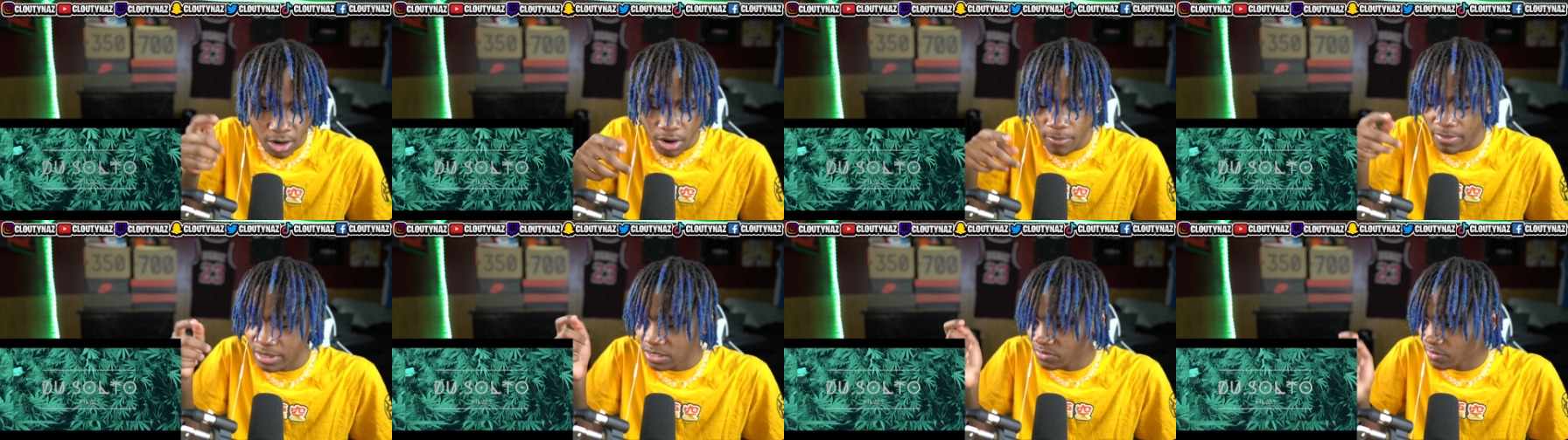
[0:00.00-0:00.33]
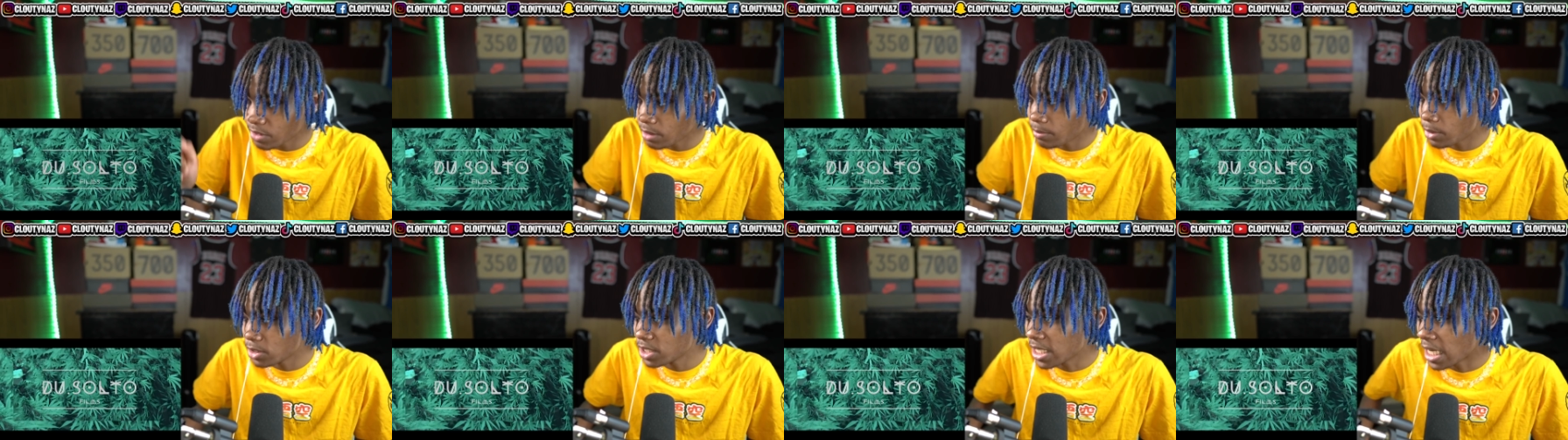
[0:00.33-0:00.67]
in this video,
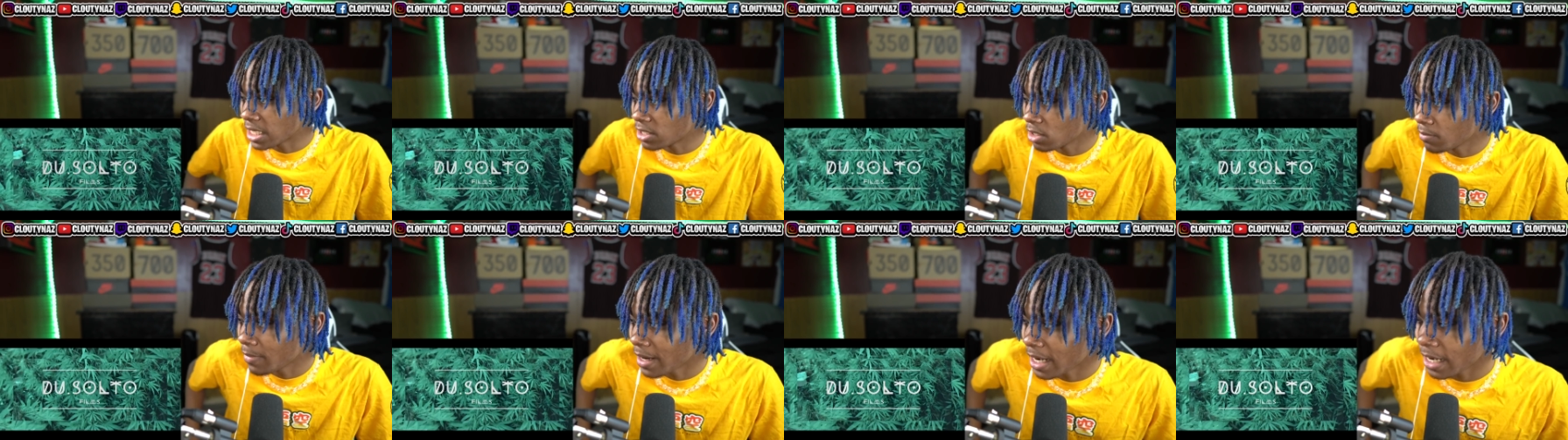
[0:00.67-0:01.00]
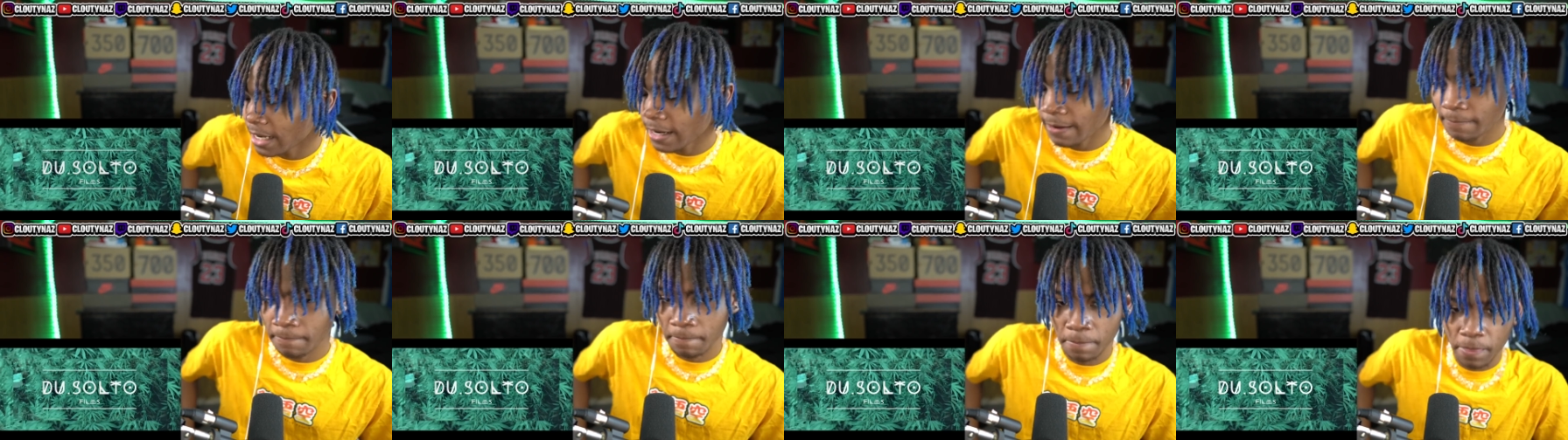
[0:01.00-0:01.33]
but shout out to you, my guy.
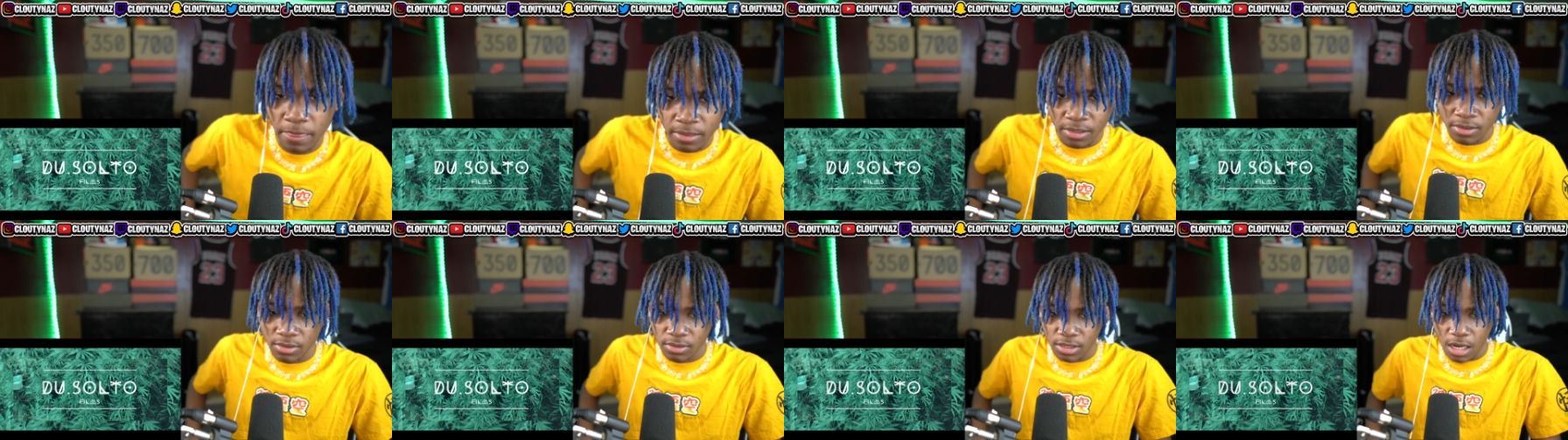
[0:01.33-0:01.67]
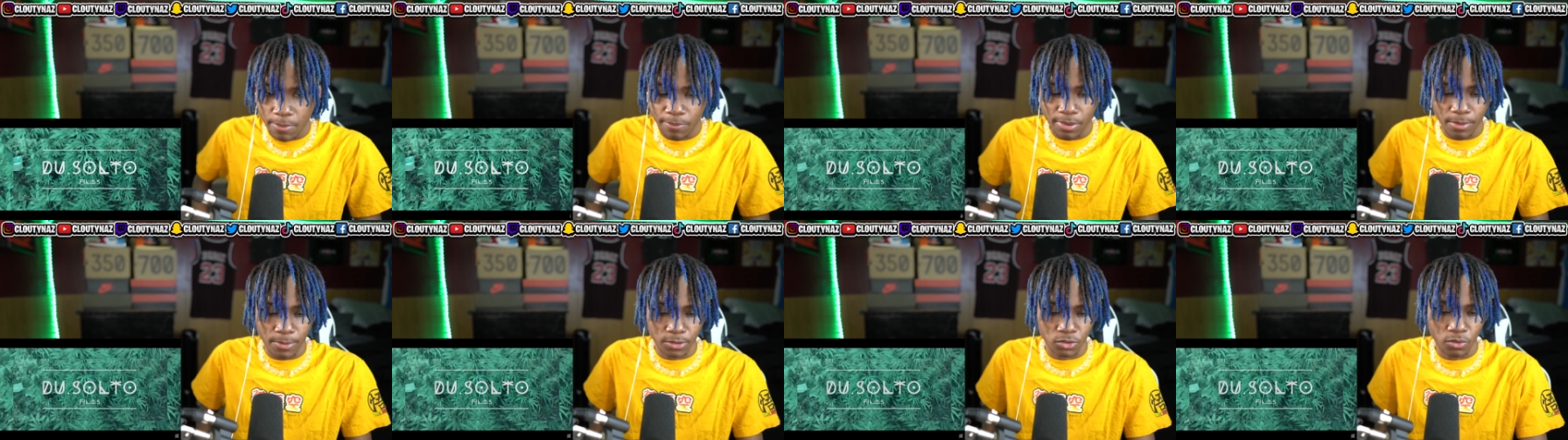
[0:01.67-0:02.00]
They
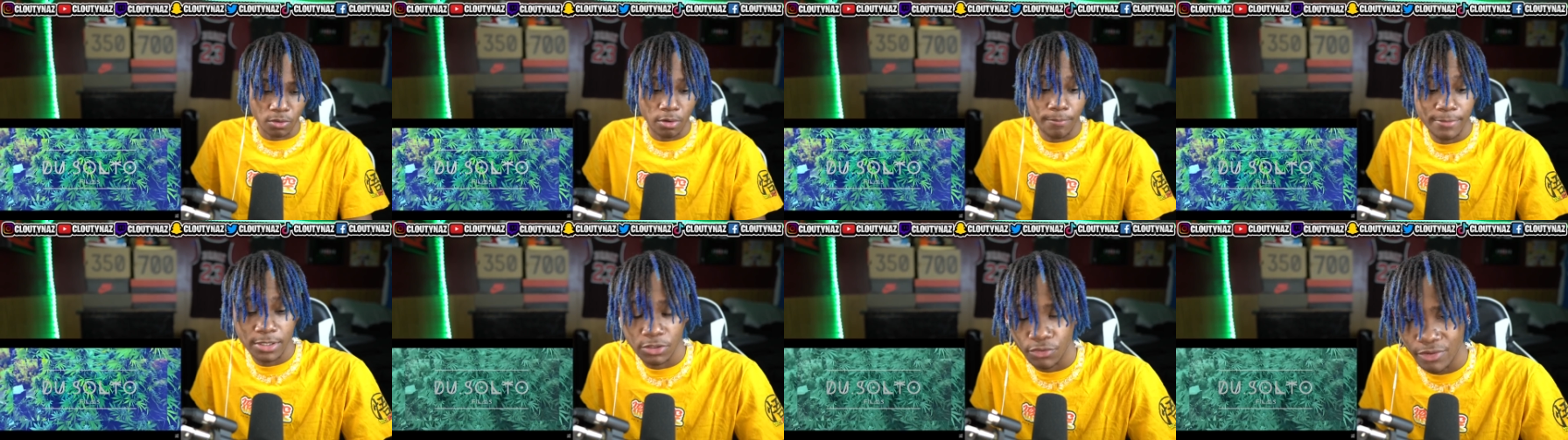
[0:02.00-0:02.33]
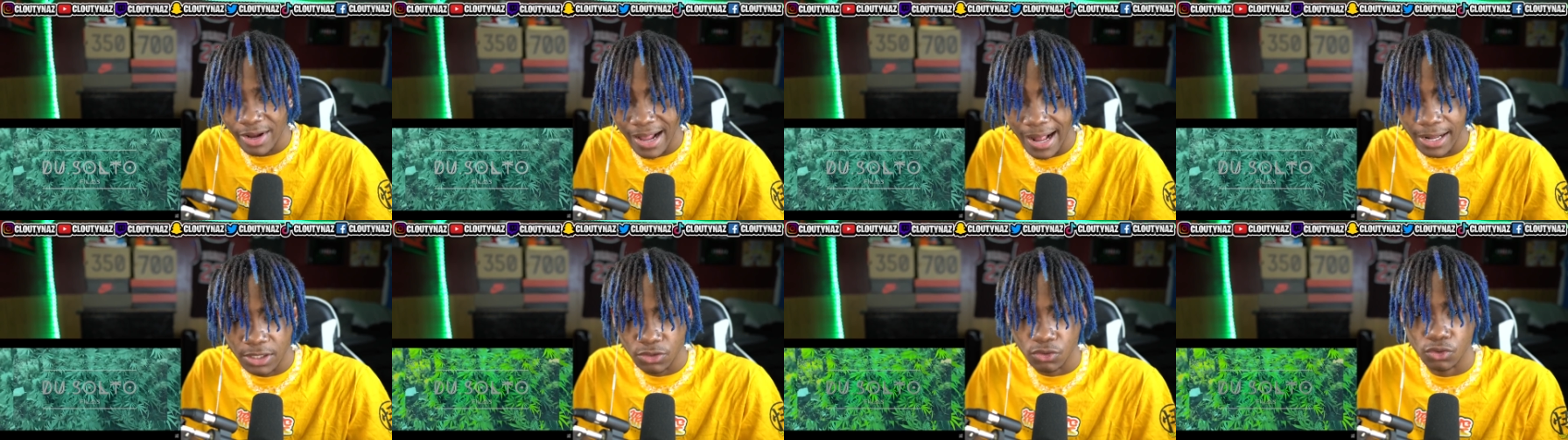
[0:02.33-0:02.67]
pretty much wanted me to
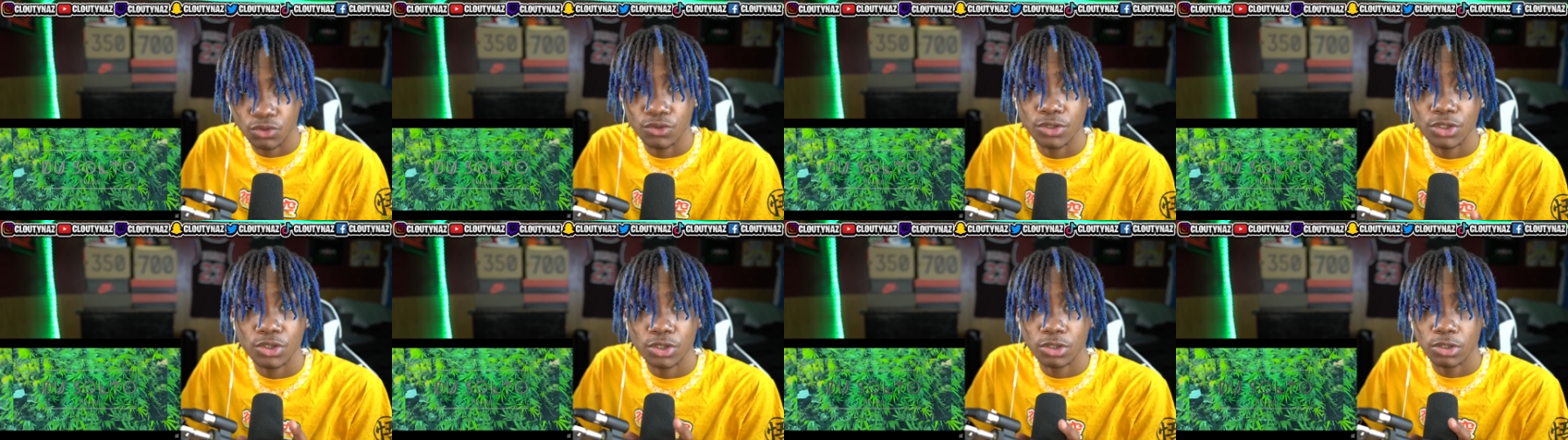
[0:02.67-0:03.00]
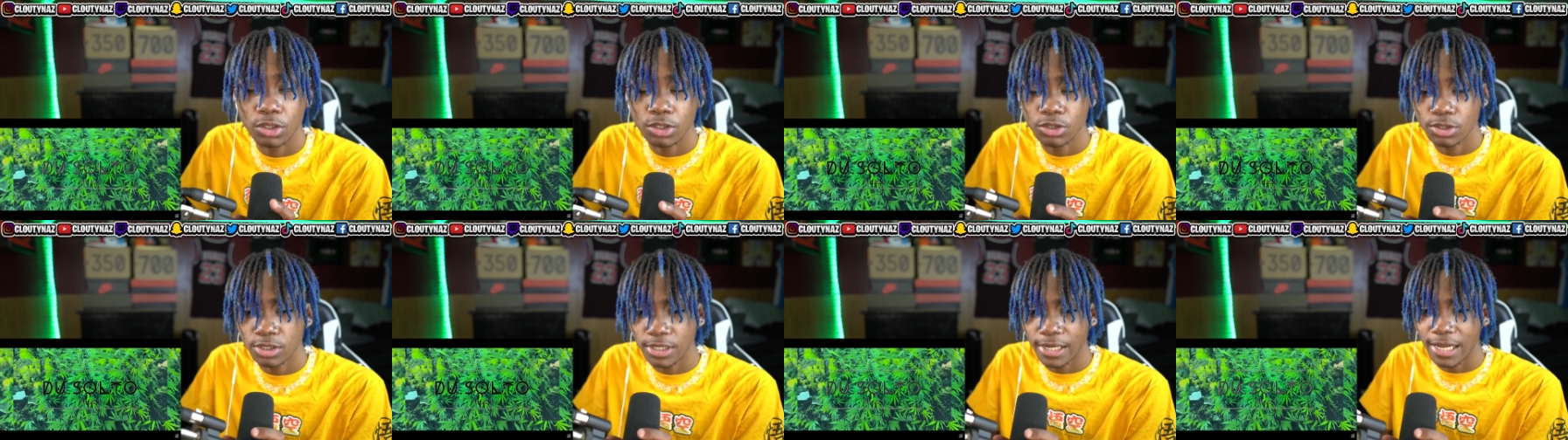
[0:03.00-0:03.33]
react, so, so let's
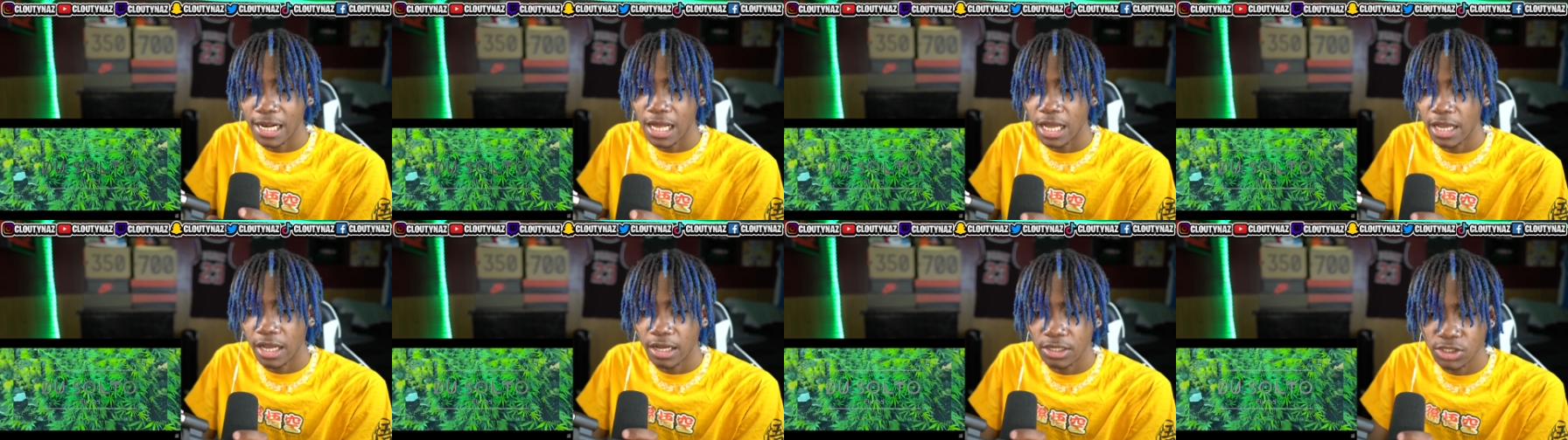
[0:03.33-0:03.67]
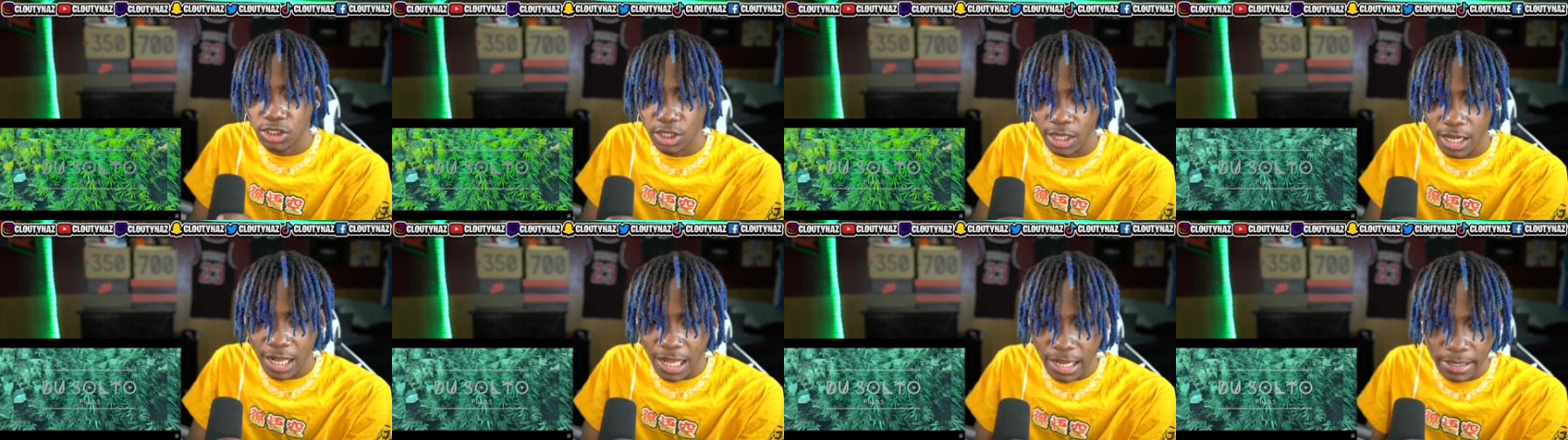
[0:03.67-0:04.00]
check it out, y'all. Check
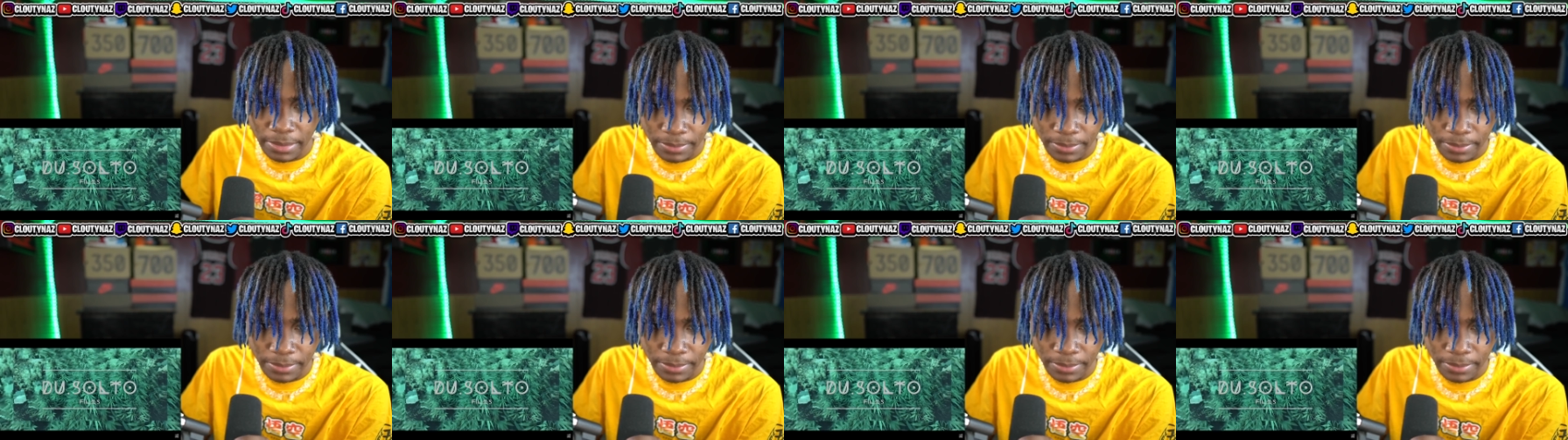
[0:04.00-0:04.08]
it out.